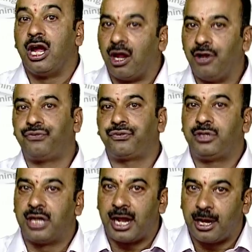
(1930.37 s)
If
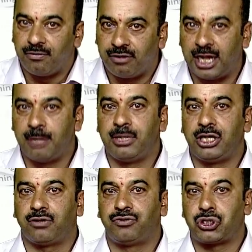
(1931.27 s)
the
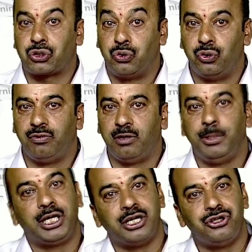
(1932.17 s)
environment of the school will
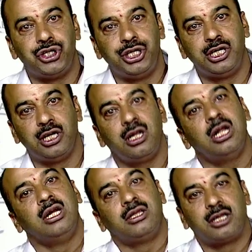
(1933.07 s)
be congenial,
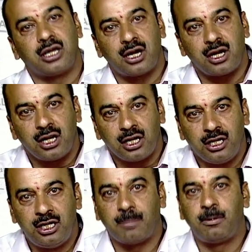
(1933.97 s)
the
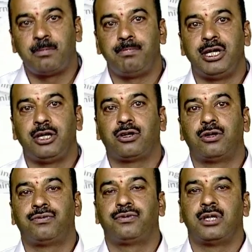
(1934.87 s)
development
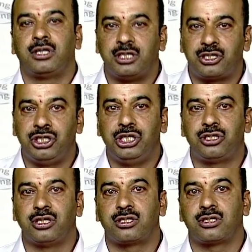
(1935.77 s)
of the
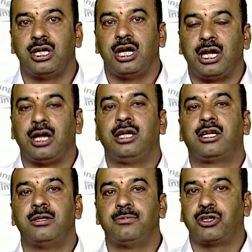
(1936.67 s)
teachers in
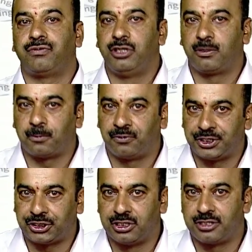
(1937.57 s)
terms of their
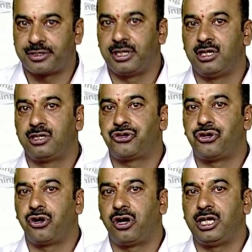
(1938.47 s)
professional skills,
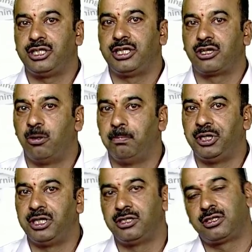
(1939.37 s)
knowledge and
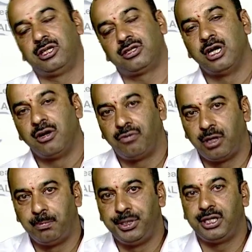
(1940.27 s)
competencies
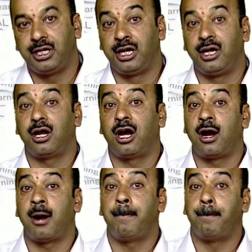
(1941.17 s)
will be in
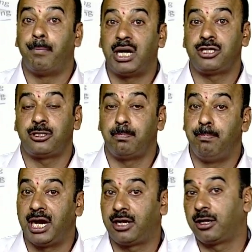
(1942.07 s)
a much
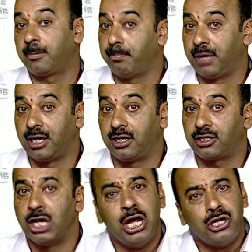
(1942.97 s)
better manner.